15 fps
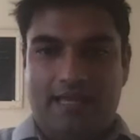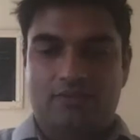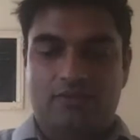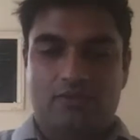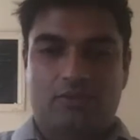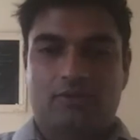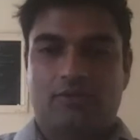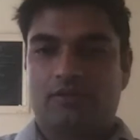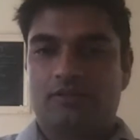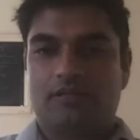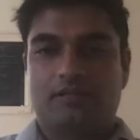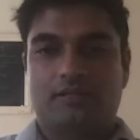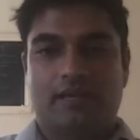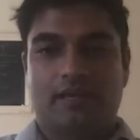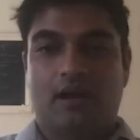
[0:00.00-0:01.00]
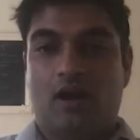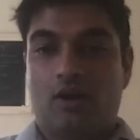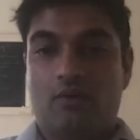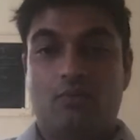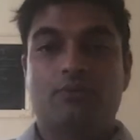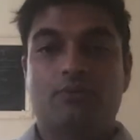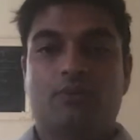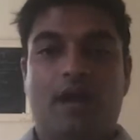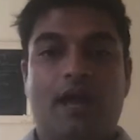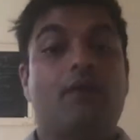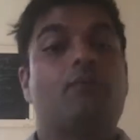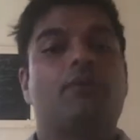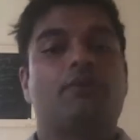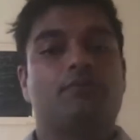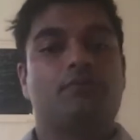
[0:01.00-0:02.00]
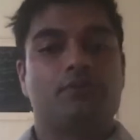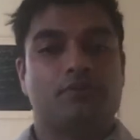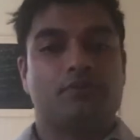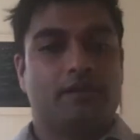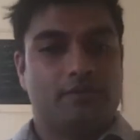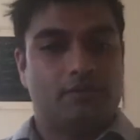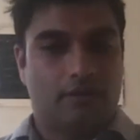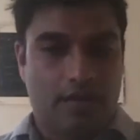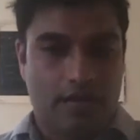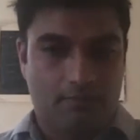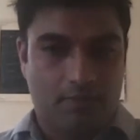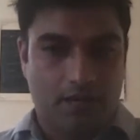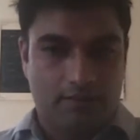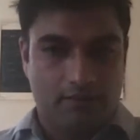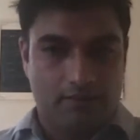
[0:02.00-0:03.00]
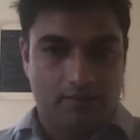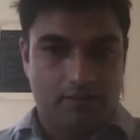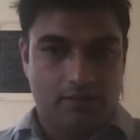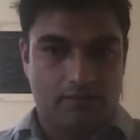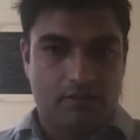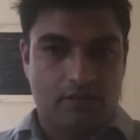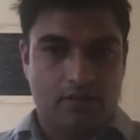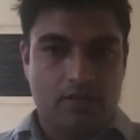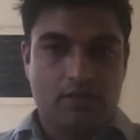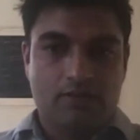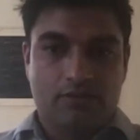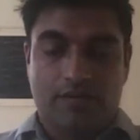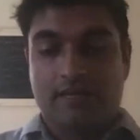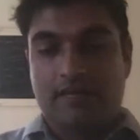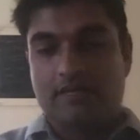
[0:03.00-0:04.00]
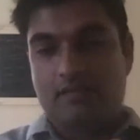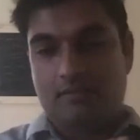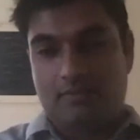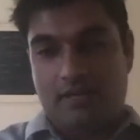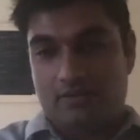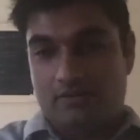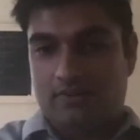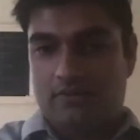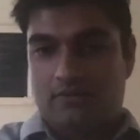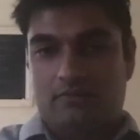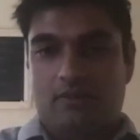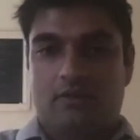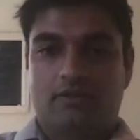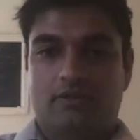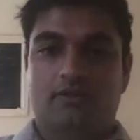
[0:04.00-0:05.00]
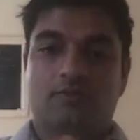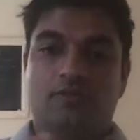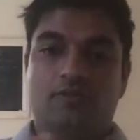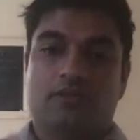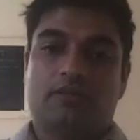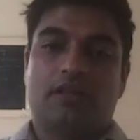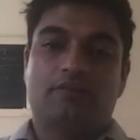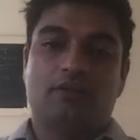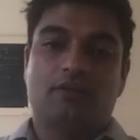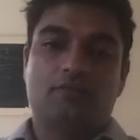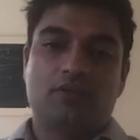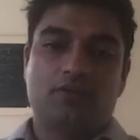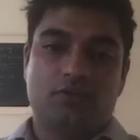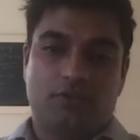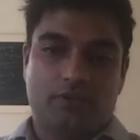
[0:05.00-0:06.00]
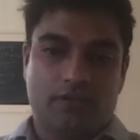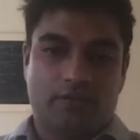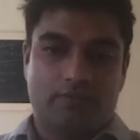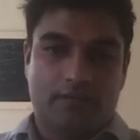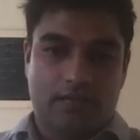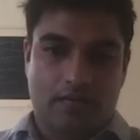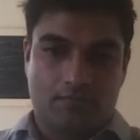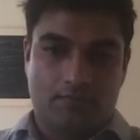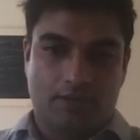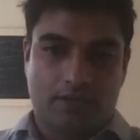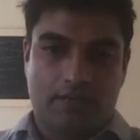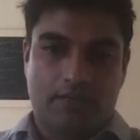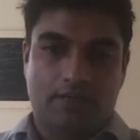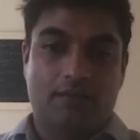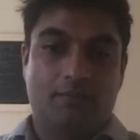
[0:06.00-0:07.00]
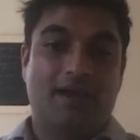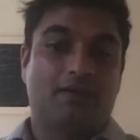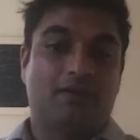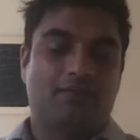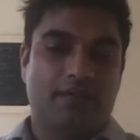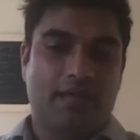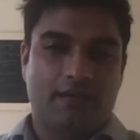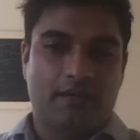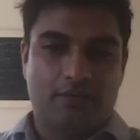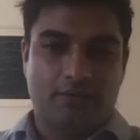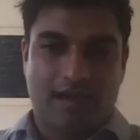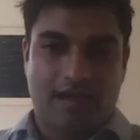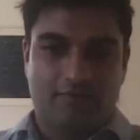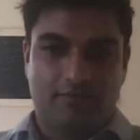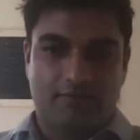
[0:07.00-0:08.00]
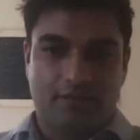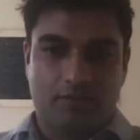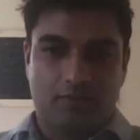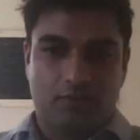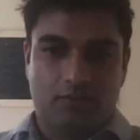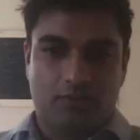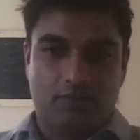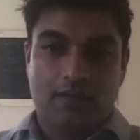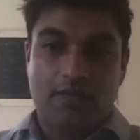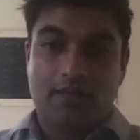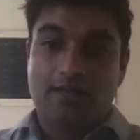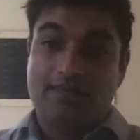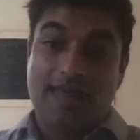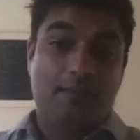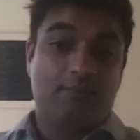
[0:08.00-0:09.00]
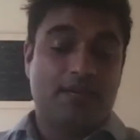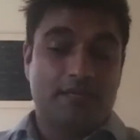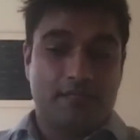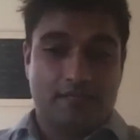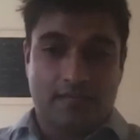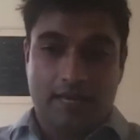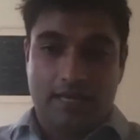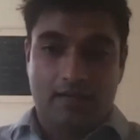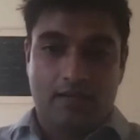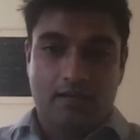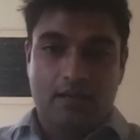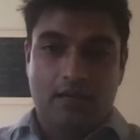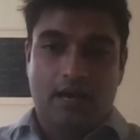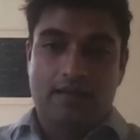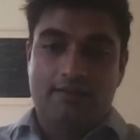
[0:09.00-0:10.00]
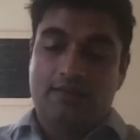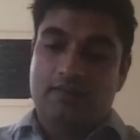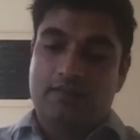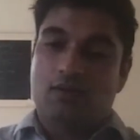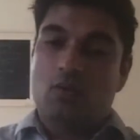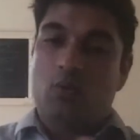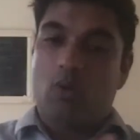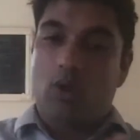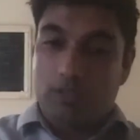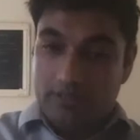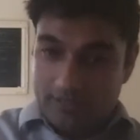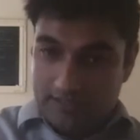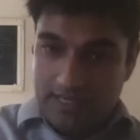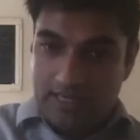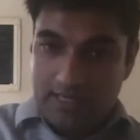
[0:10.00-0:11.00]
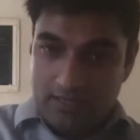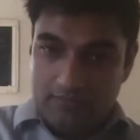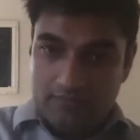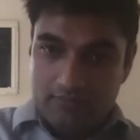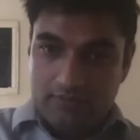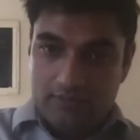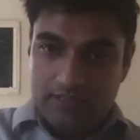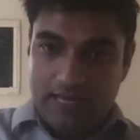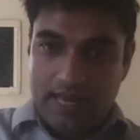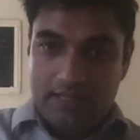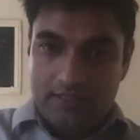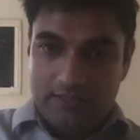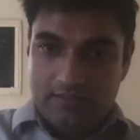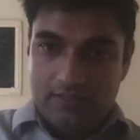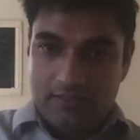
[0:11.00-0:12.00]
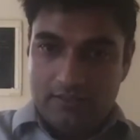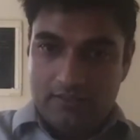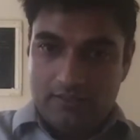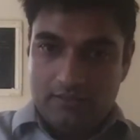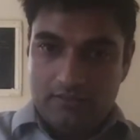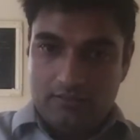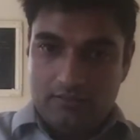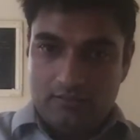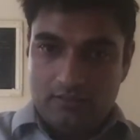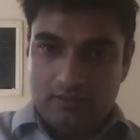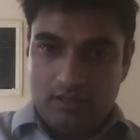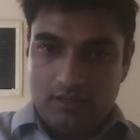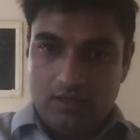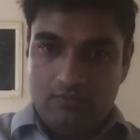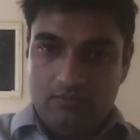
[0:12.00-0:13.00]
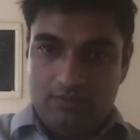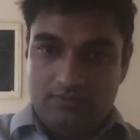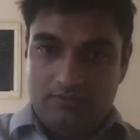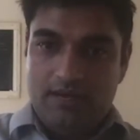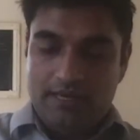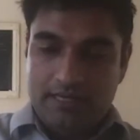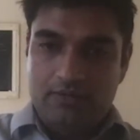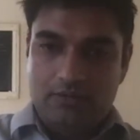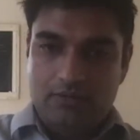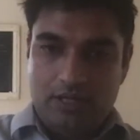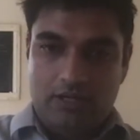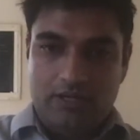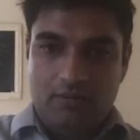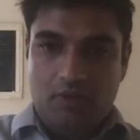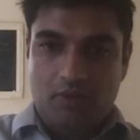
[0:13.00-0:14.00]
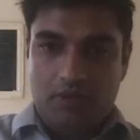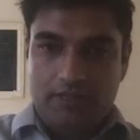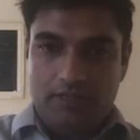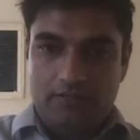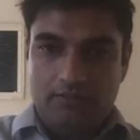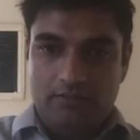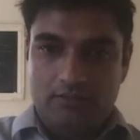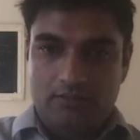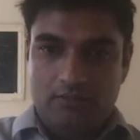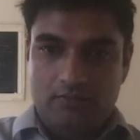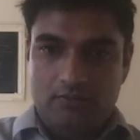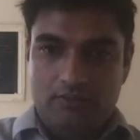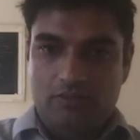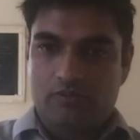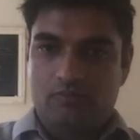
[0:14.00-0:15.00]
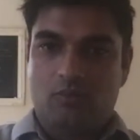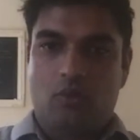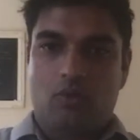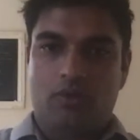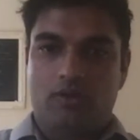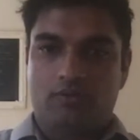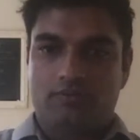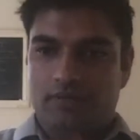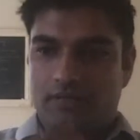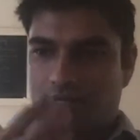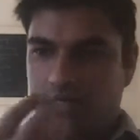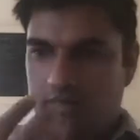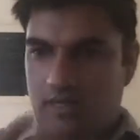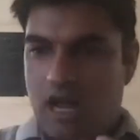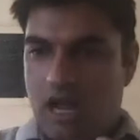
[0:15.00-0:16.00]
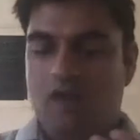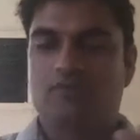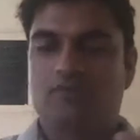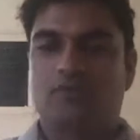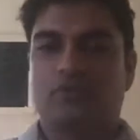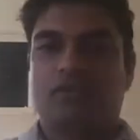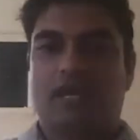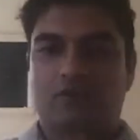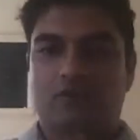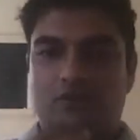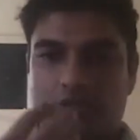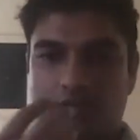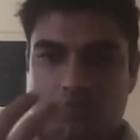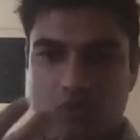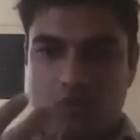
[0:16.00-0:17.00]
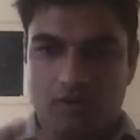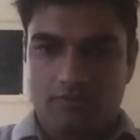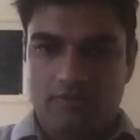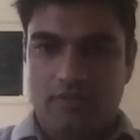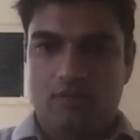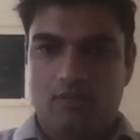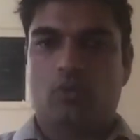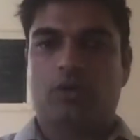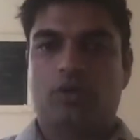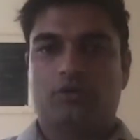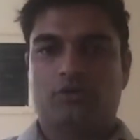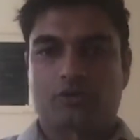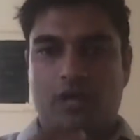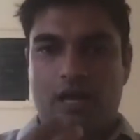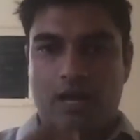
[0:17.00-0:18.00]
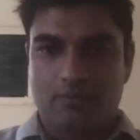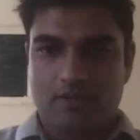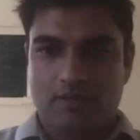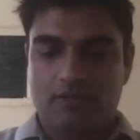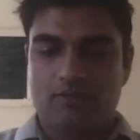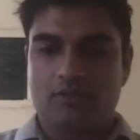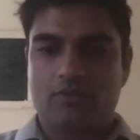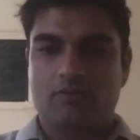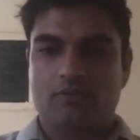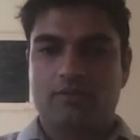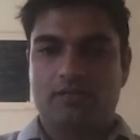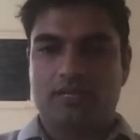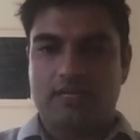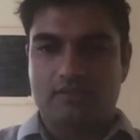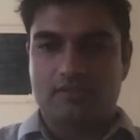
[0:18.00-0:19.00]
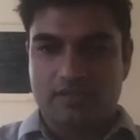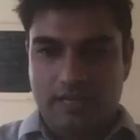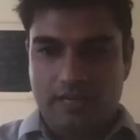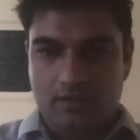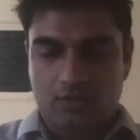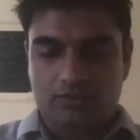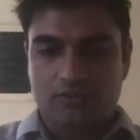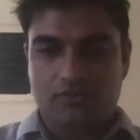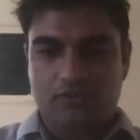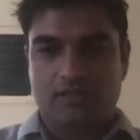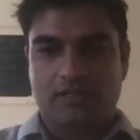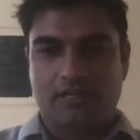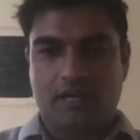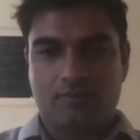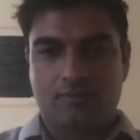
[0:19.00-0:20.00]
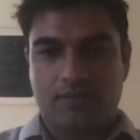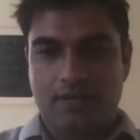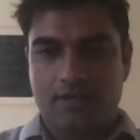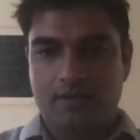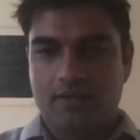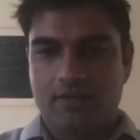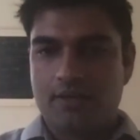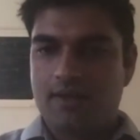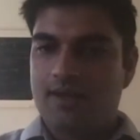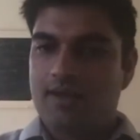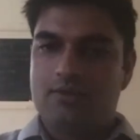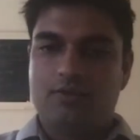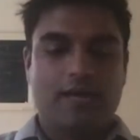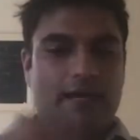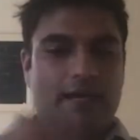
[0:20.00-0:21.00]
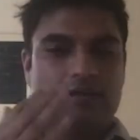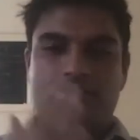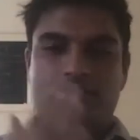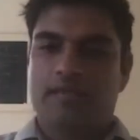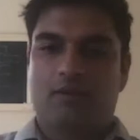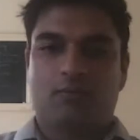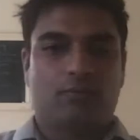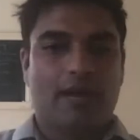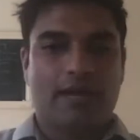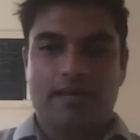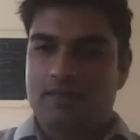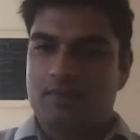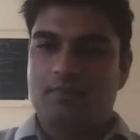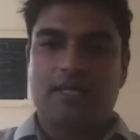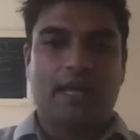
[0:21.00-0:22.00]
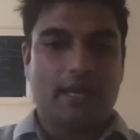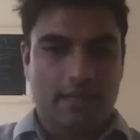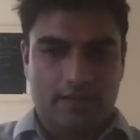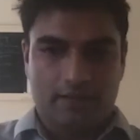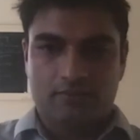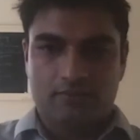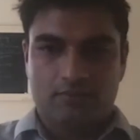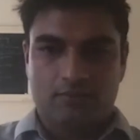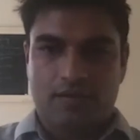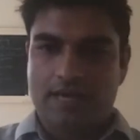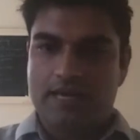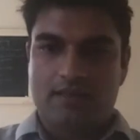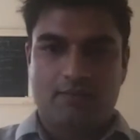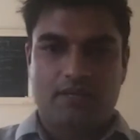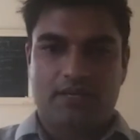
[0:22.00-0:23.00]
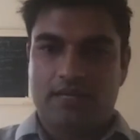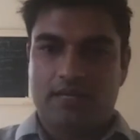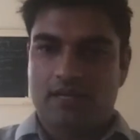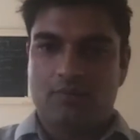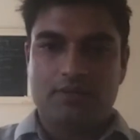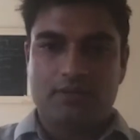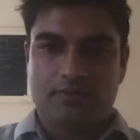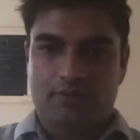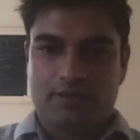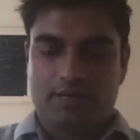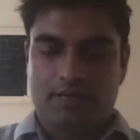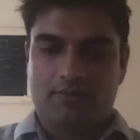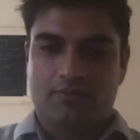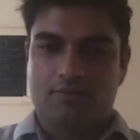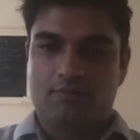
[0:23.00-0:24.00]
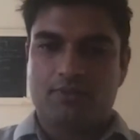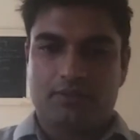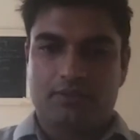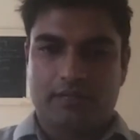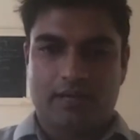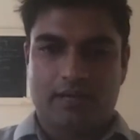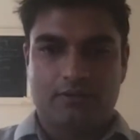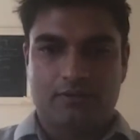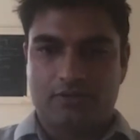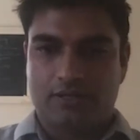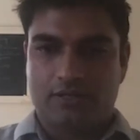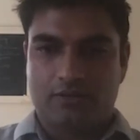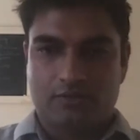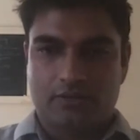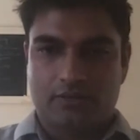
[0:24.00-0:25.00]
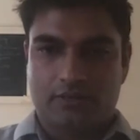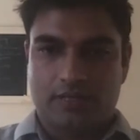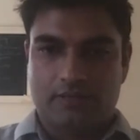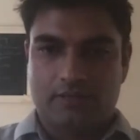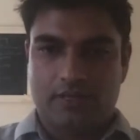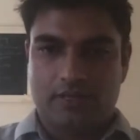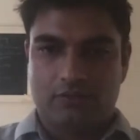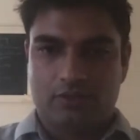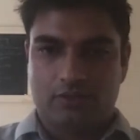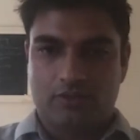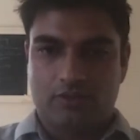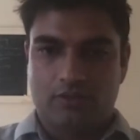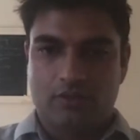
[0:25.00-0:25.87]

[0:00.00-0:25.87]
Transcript: historically and saying, are we right with respect to our hypotheses? So, I think it depends, first of all, in terms of the level of maturity of the company and the amount of data you have available. That being said, I think the qualitative analysis of defining your target market, which is more of a conversation, more of a workshop that you do with key stakeholders in the company. You got to do that right at the beginning, right at the beginning when you're thinking through building out your sales organization.